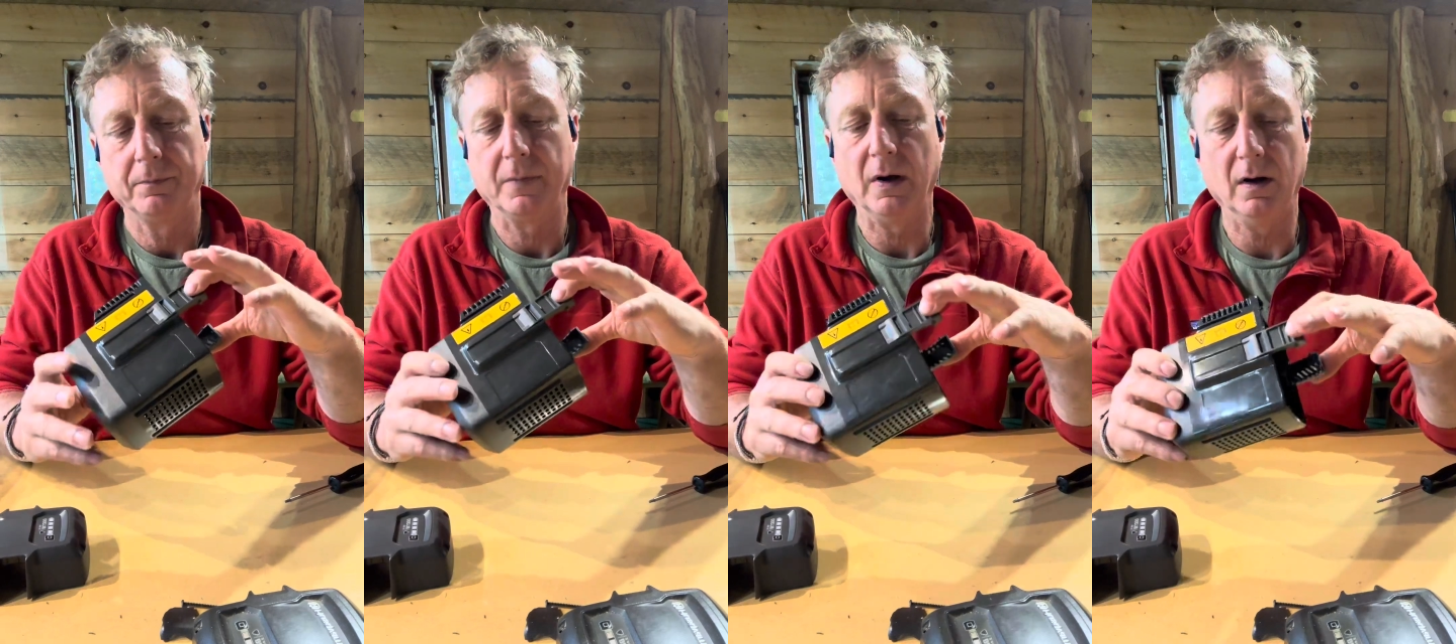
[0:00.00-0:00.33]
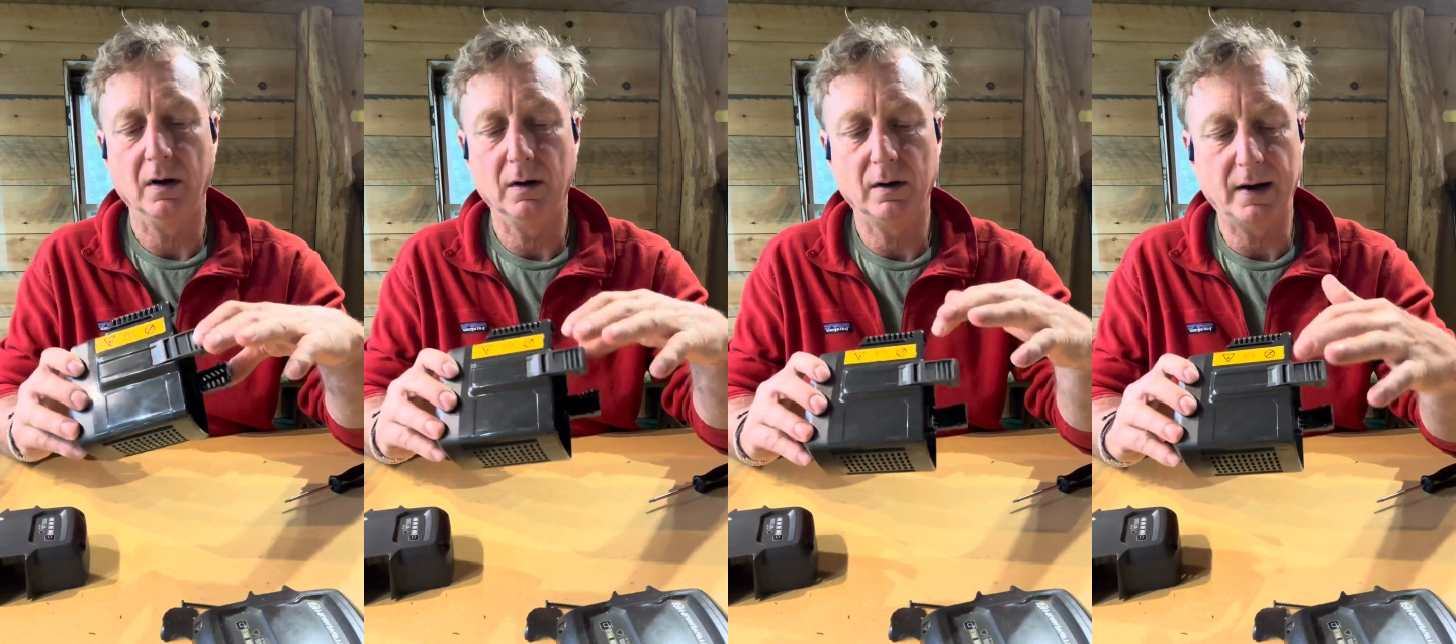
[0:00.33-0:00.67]

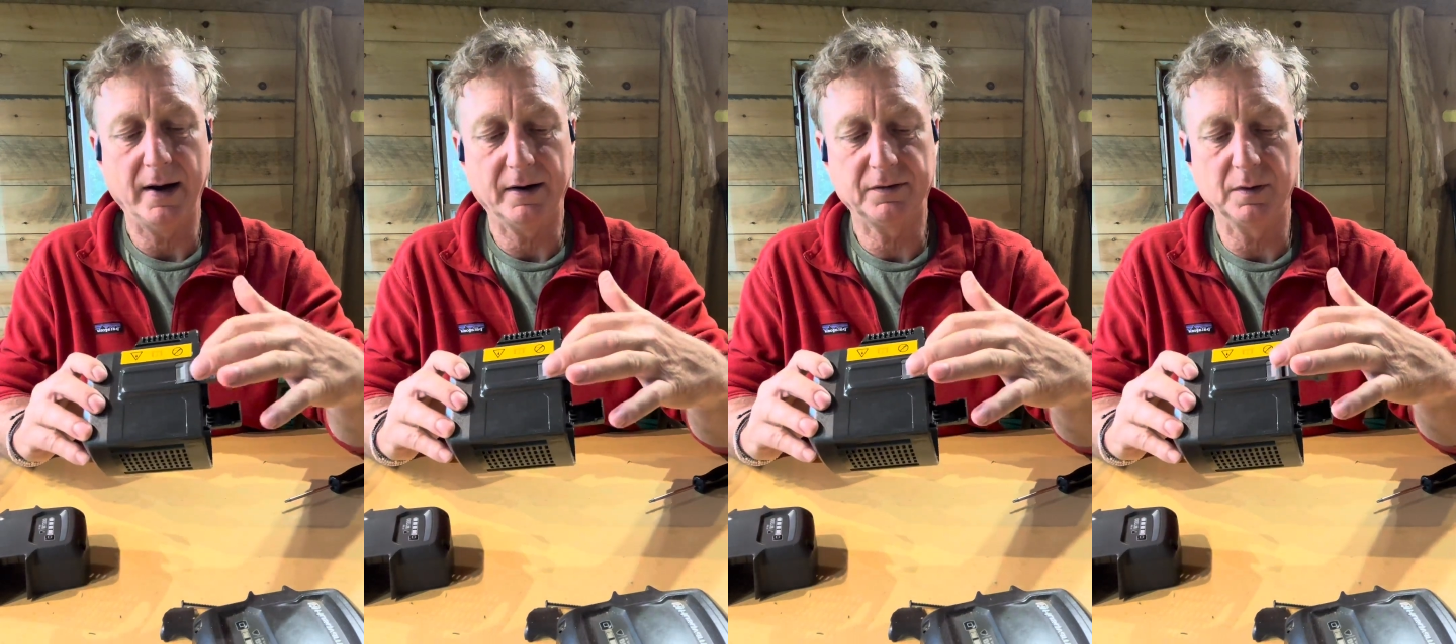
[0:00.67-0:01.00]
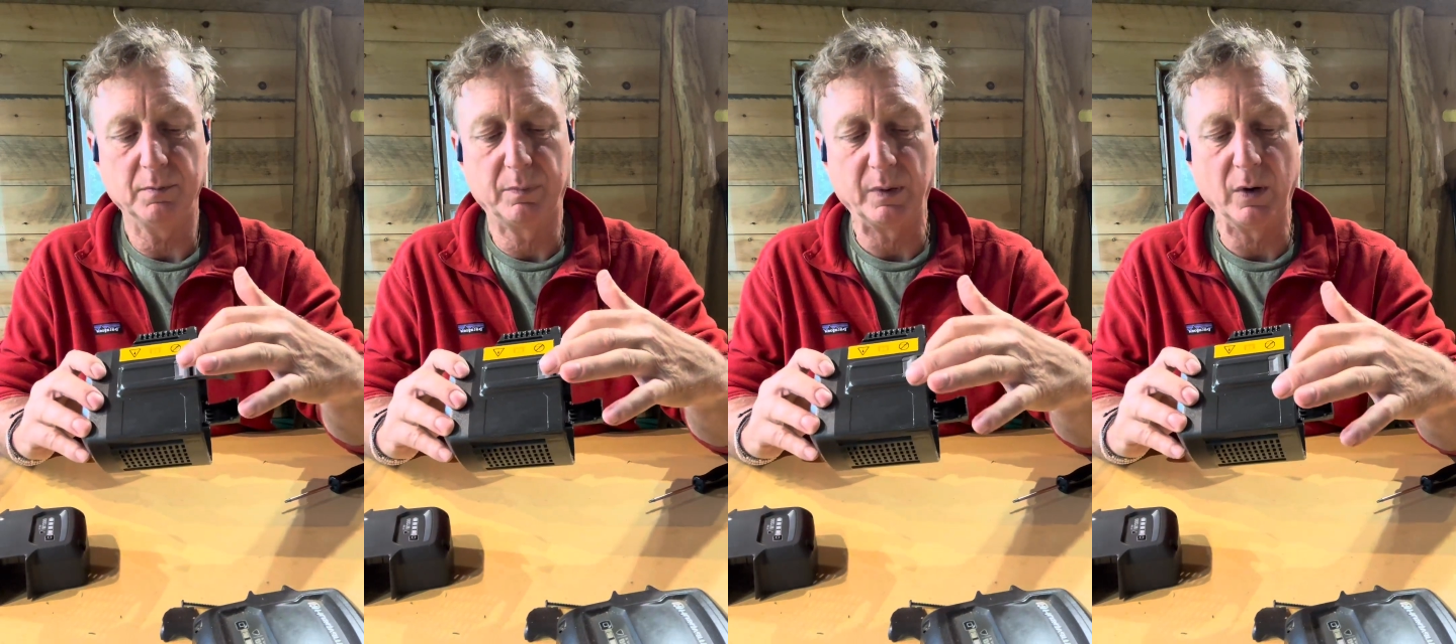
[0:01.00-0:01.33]
I actually
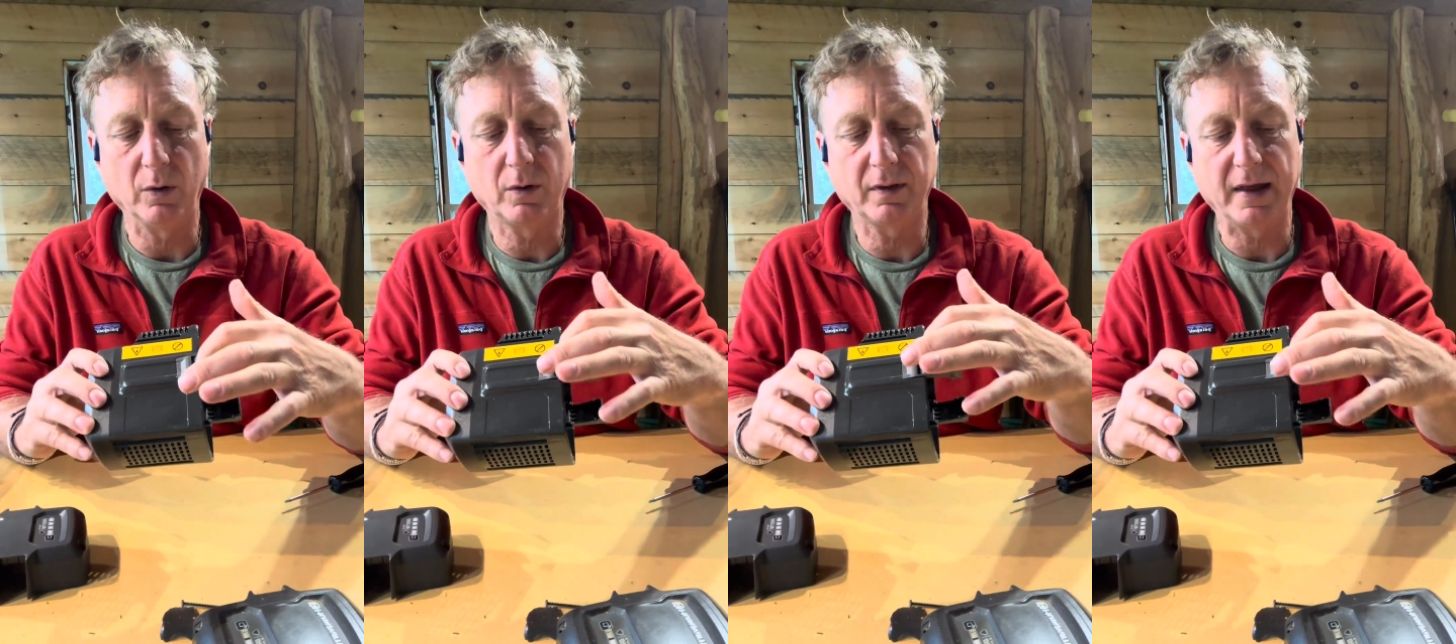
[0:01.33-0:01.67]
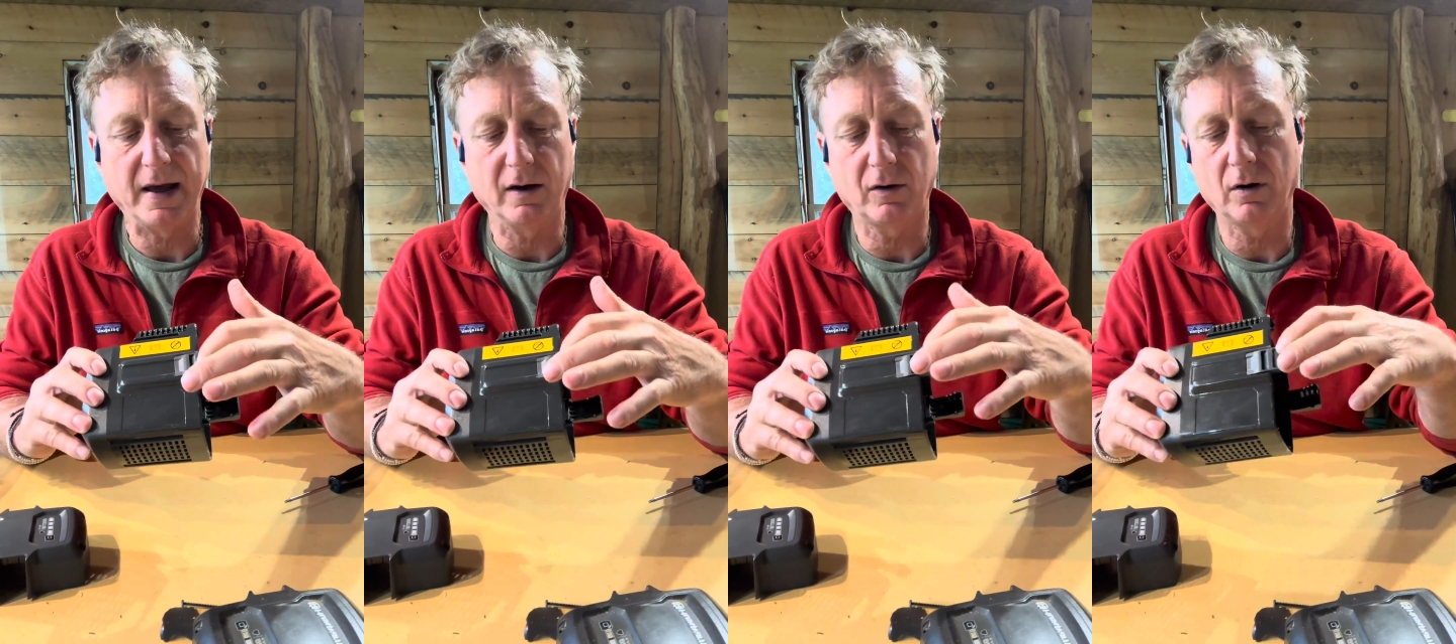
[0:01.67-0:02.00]
broke
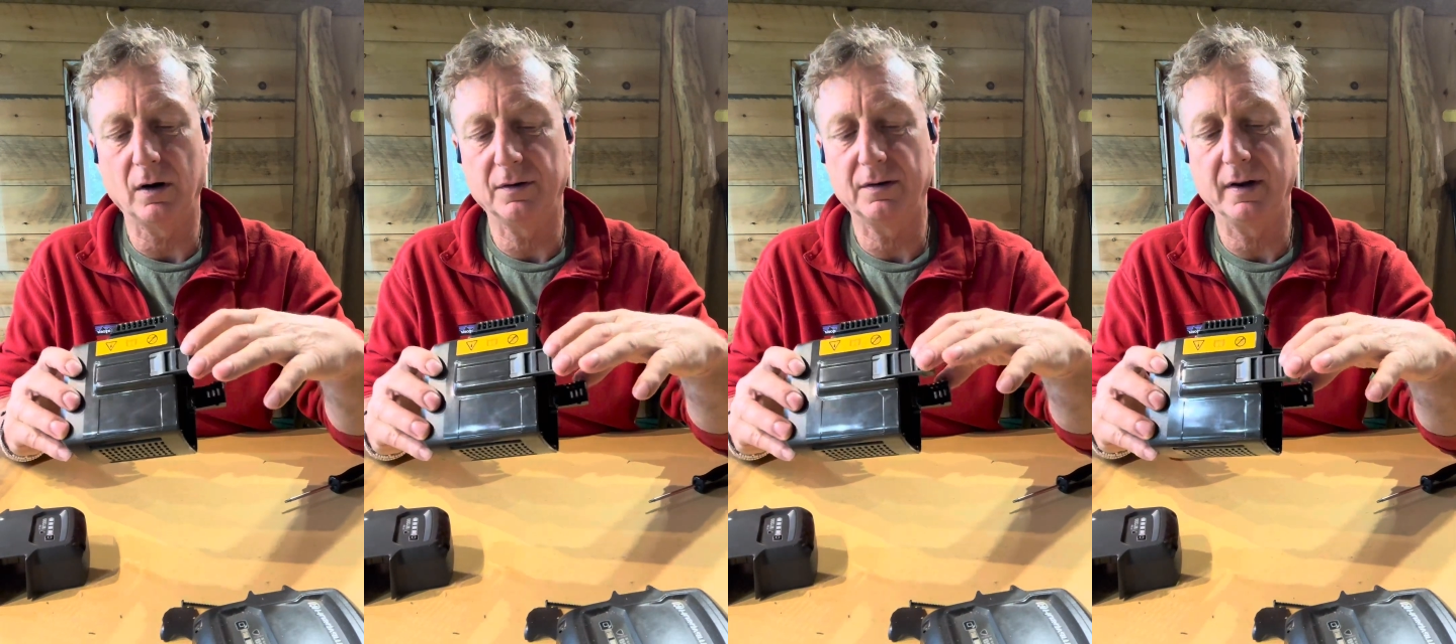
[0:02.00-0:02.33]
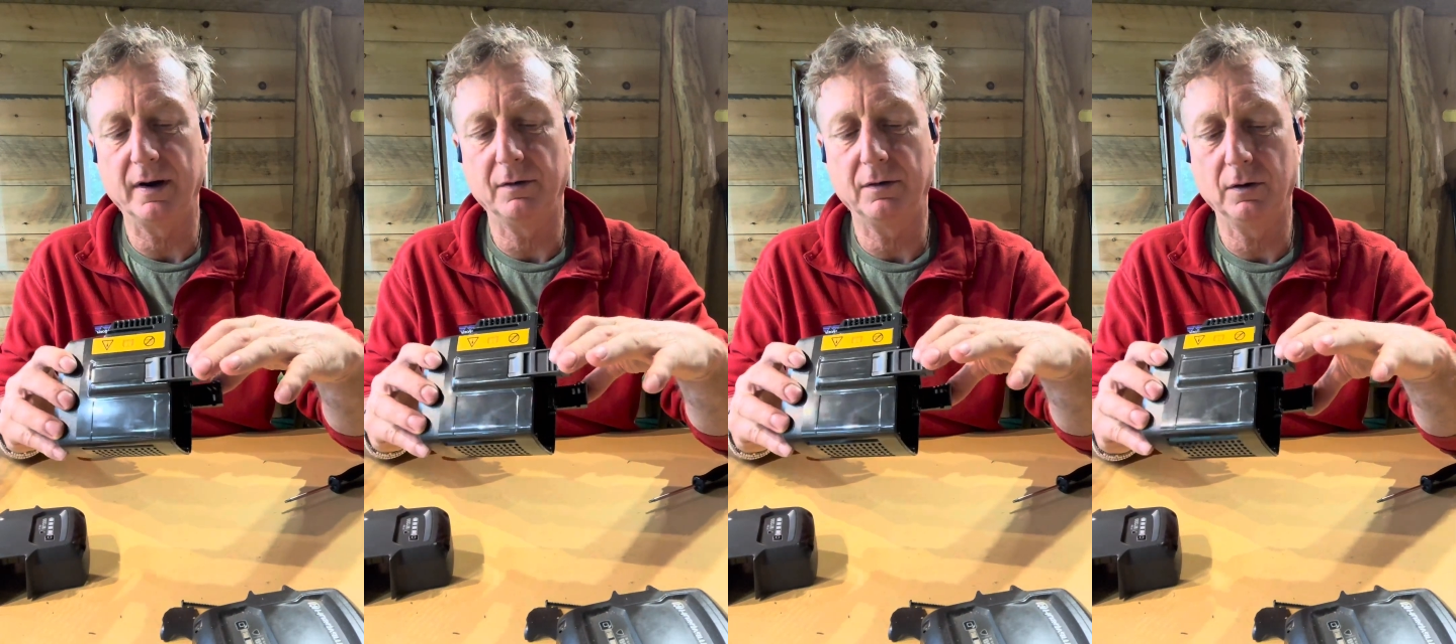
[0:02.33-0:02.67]
that across
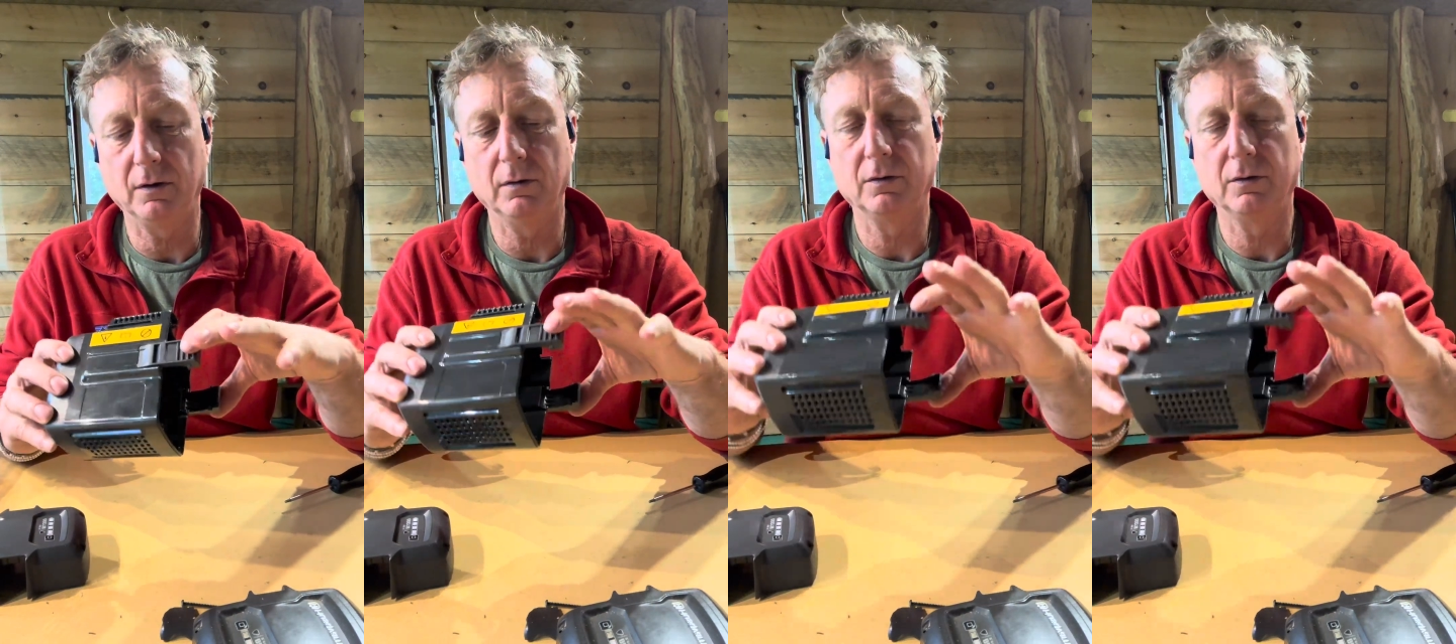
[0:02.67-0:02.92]
there too.